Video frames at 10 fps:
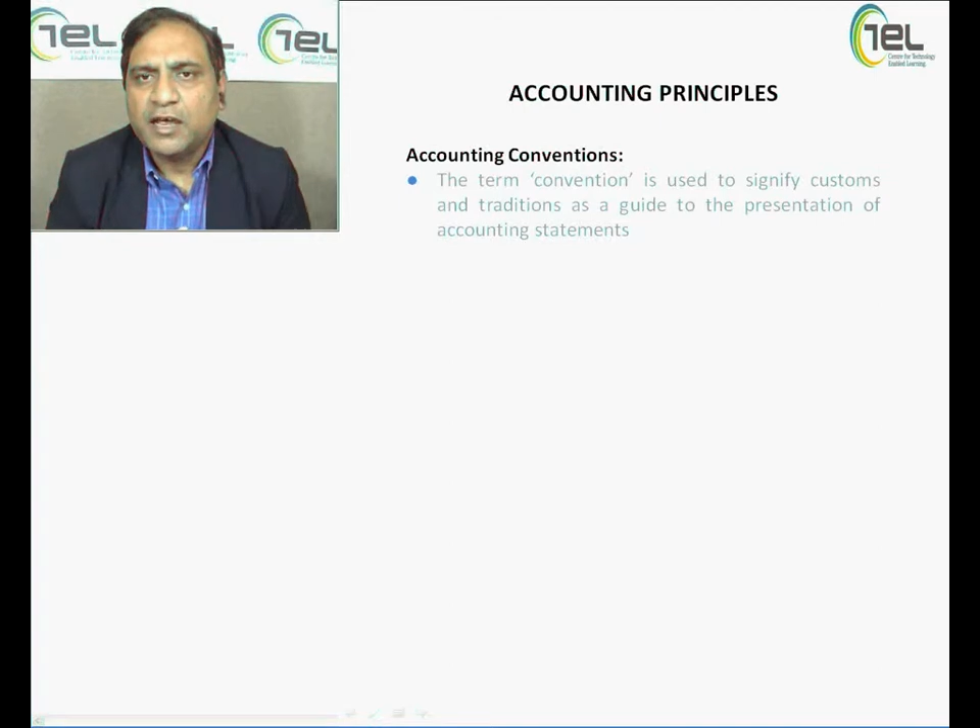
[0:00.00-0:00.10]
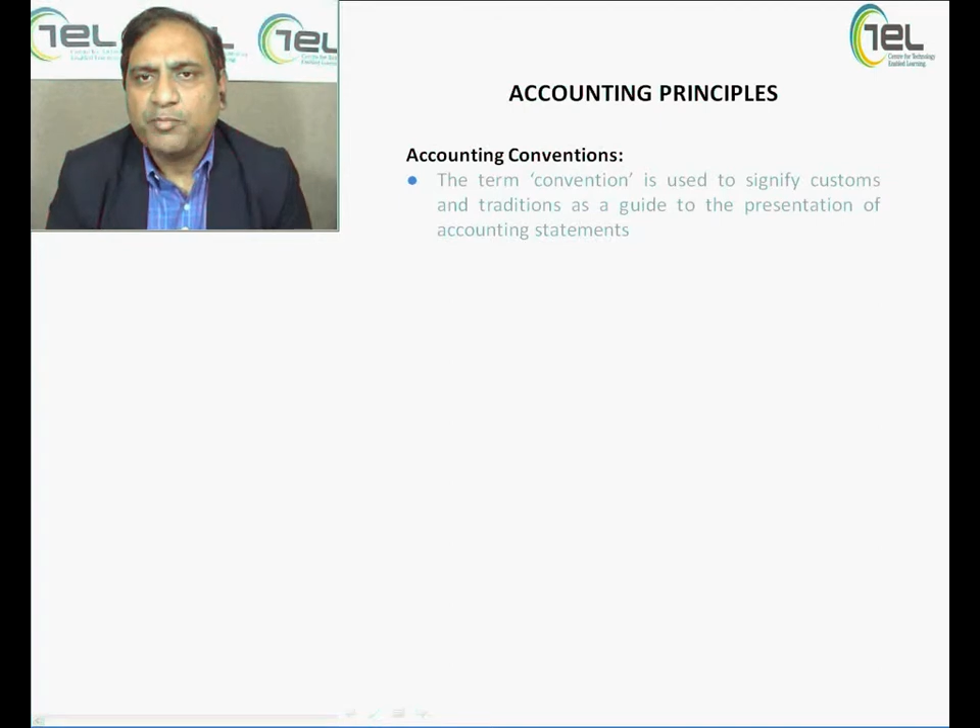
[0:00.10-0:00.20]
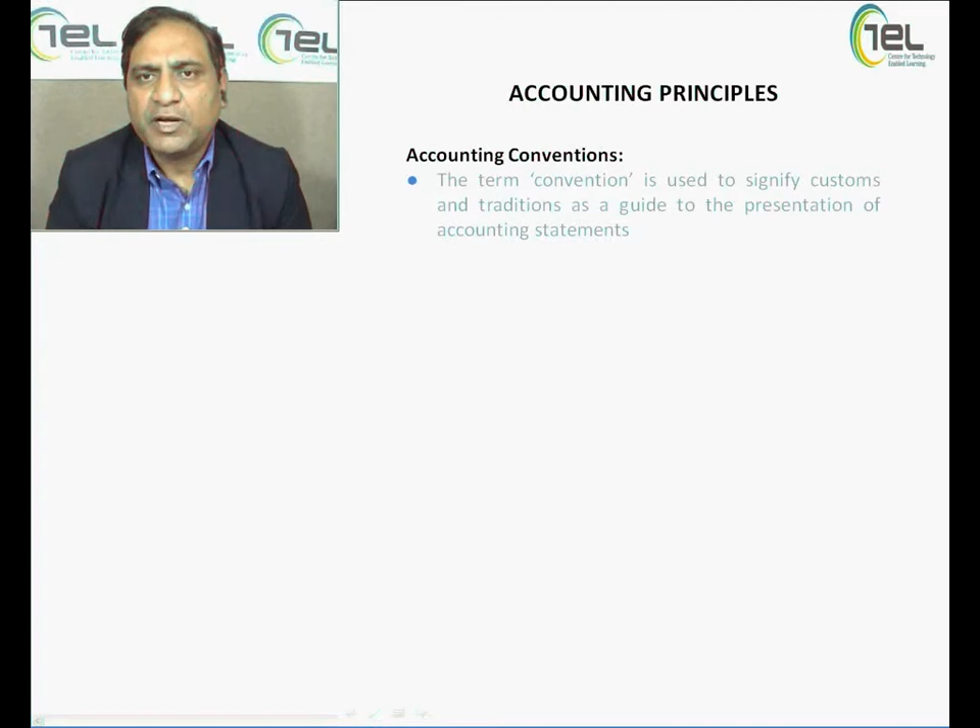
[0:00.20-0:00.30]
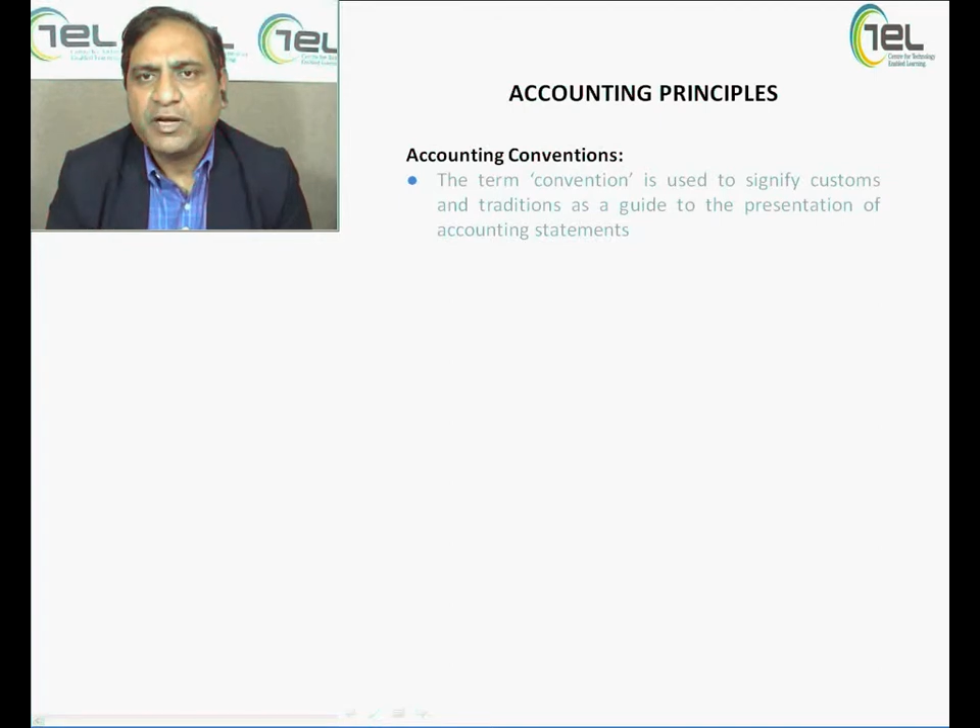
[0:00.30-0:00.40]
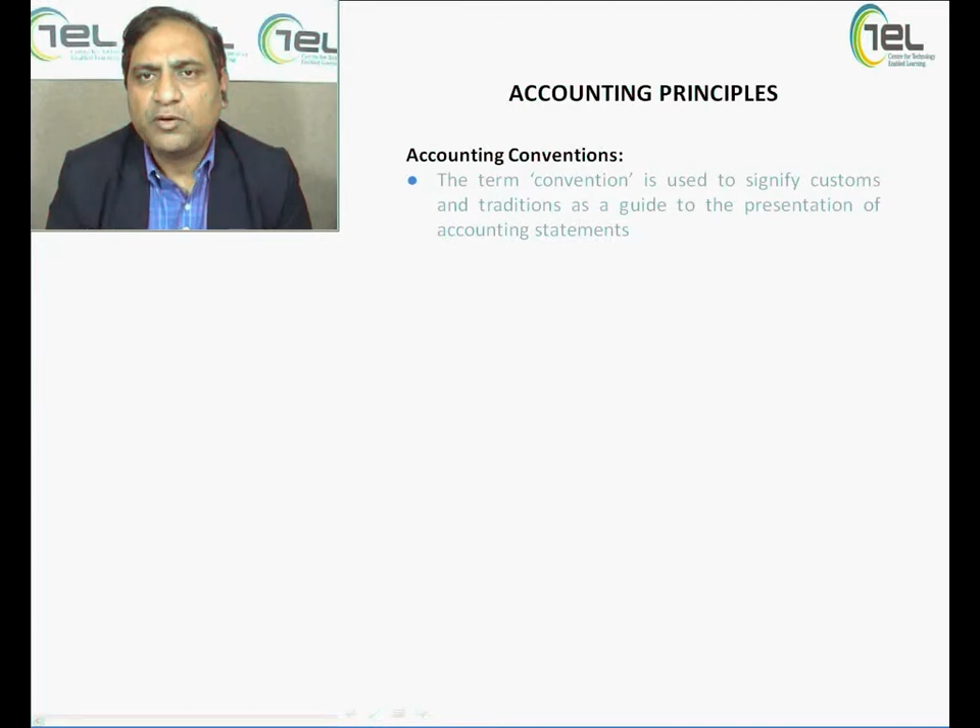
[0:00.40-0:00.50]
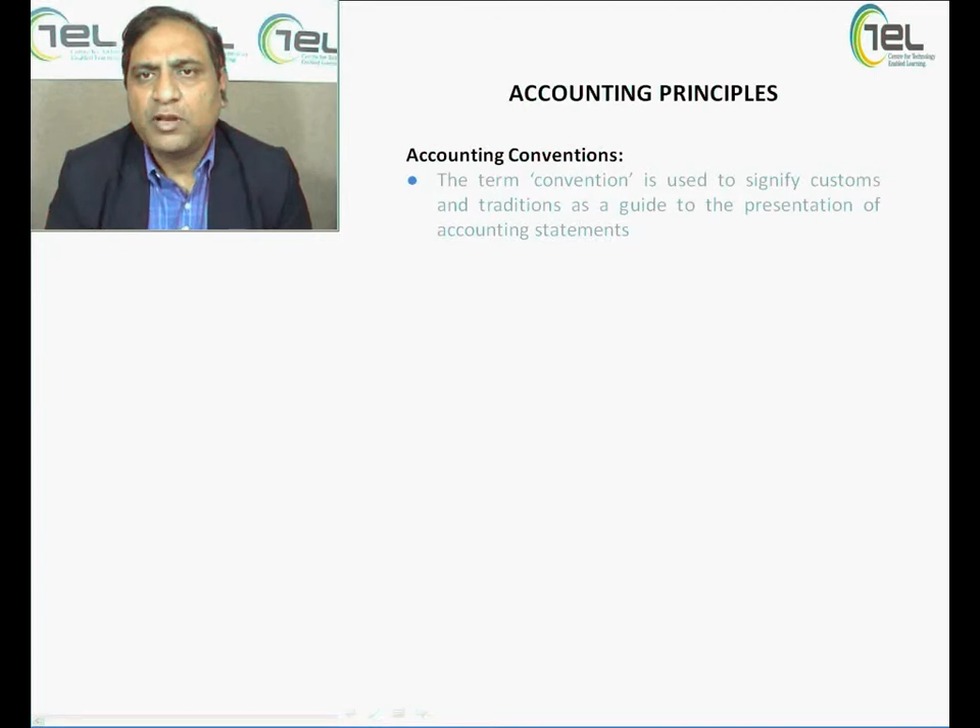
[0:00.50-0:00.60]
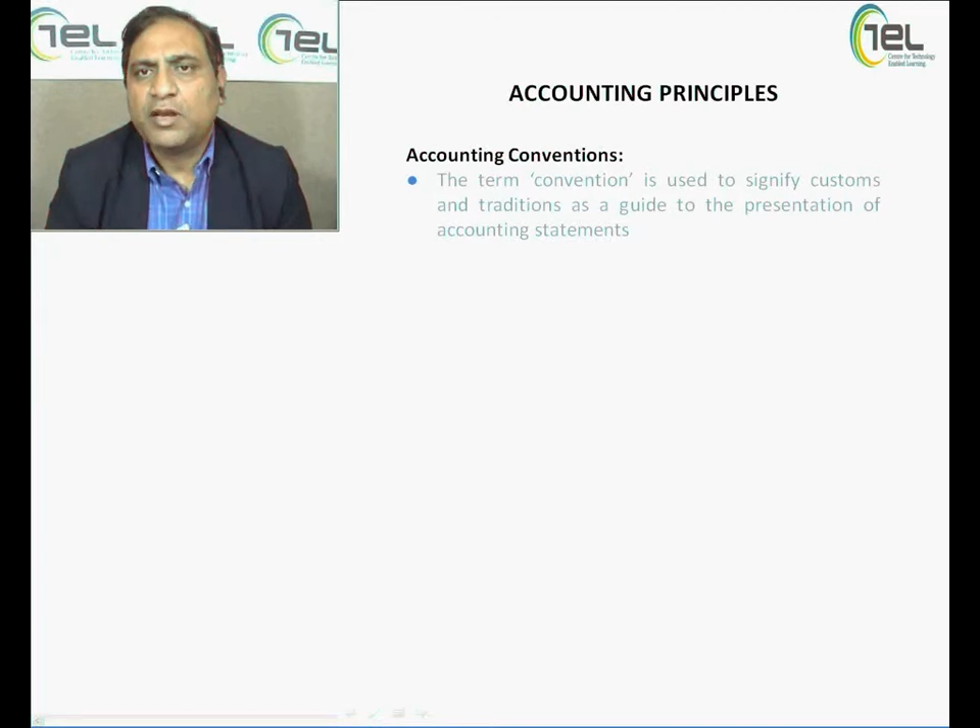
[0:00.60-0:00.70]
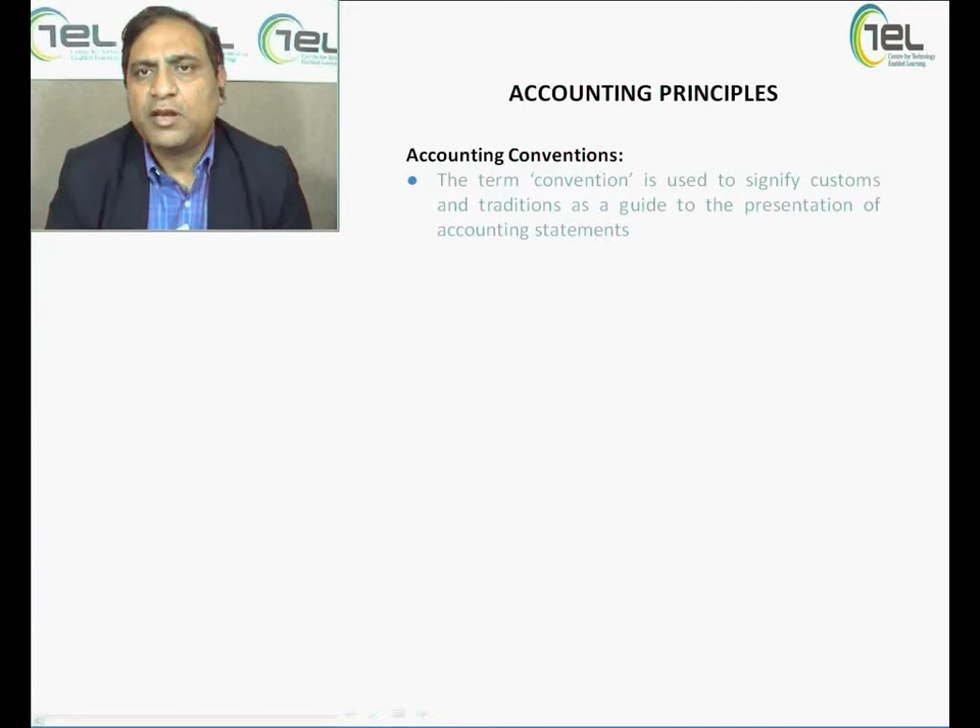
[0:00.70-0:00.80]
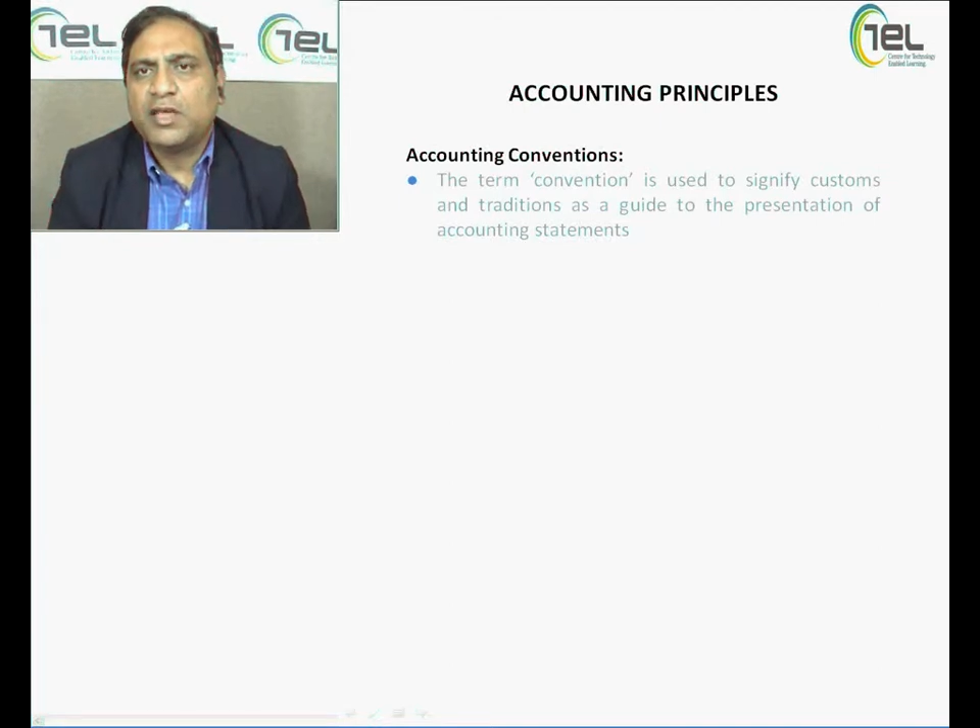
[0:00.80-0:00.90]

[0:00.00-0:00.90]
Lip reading: a particular